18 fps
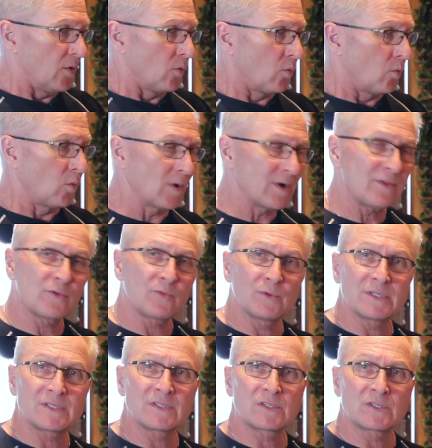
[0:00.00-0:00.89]
One of the
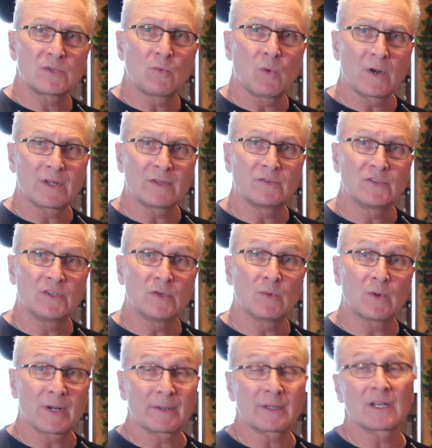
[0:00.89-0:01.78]
reasons you want to do
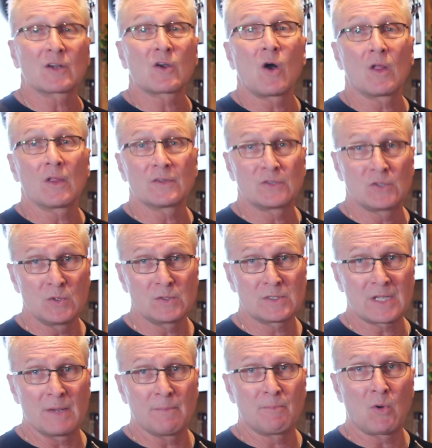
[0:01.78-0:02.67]
what I'm going to call a
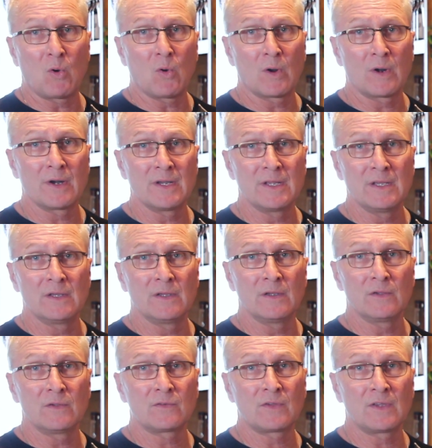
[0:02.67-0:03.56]
two-step pour
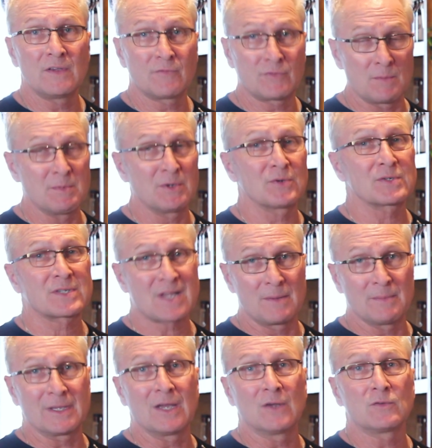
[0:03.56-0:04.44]
is if the beer is
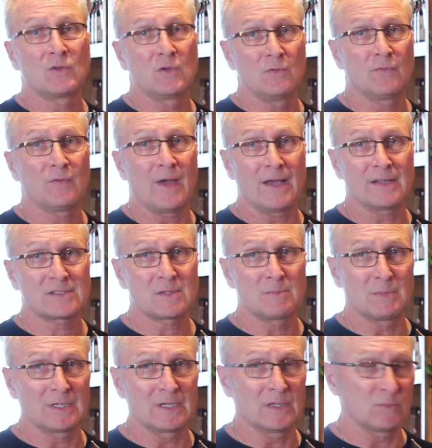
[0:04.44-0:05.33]
coming out too fast
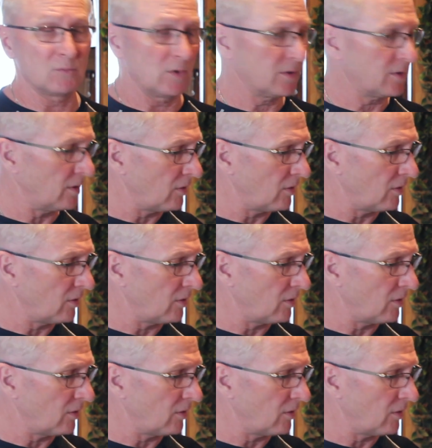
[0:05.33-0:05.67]
to begin with.